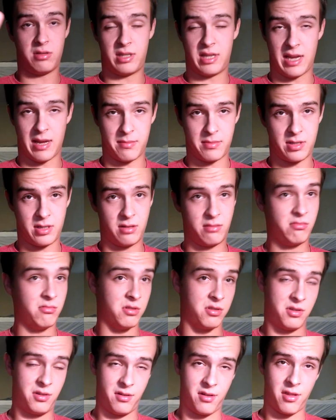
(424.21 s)
Samsung.
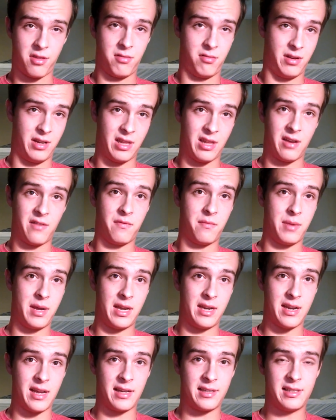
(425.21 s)
Those are the three that have
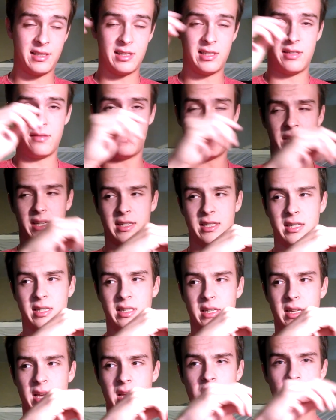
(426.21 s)
made Nexus
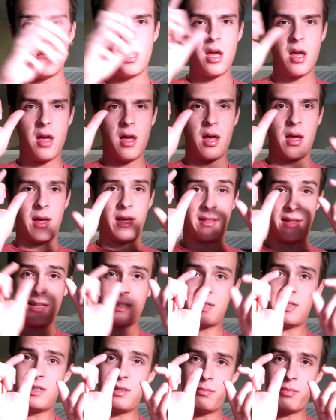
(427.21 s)
devices. And
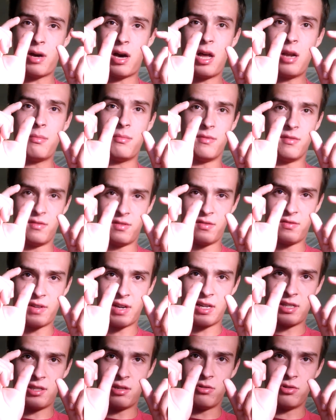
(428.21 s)
that's at the bottom of the
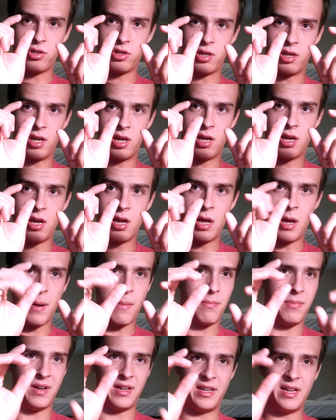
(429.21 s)
device usually.
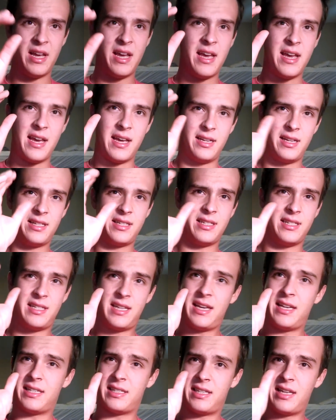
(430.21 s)
But it doesn't
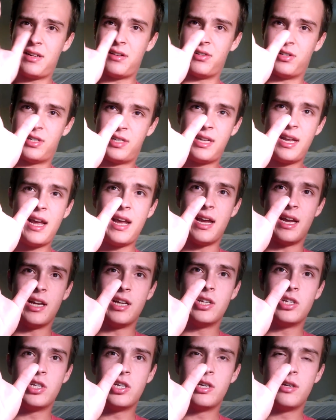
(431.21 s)
take center
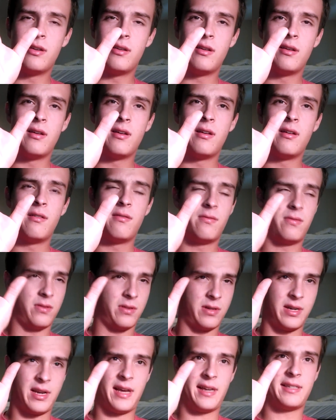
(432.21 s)
stage
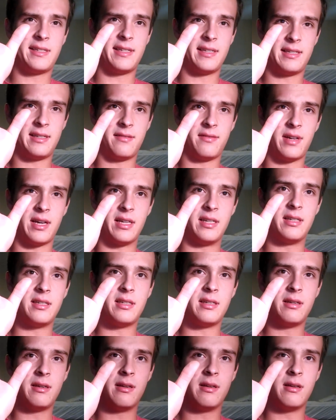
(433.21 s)
for a Nexus
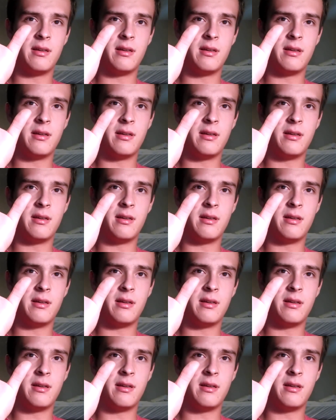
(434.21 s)
device.